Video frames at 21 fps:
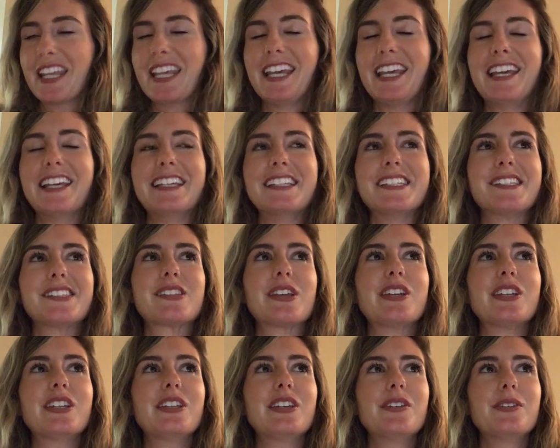is
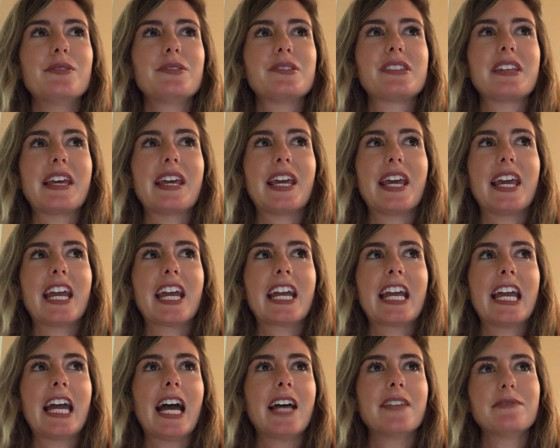
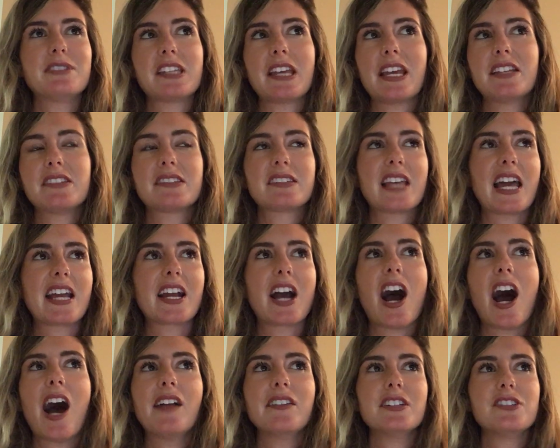using, say it's
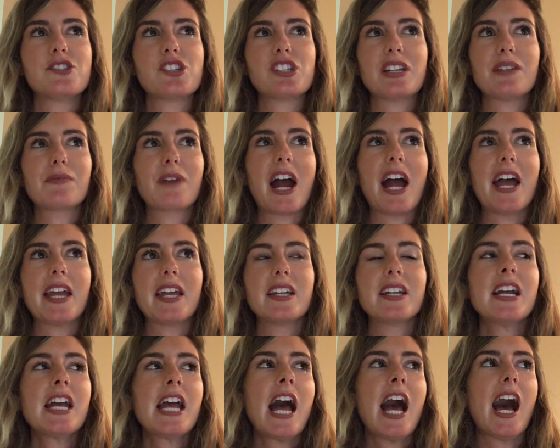psychology,
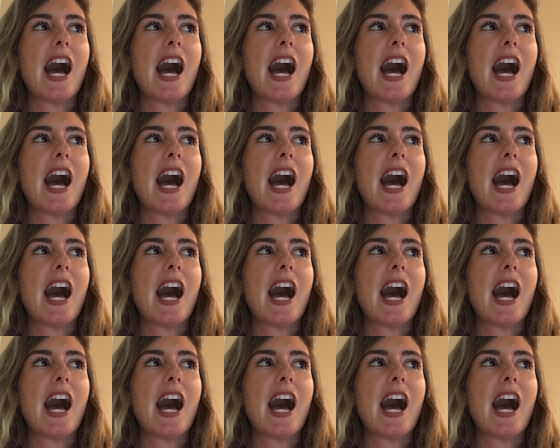right?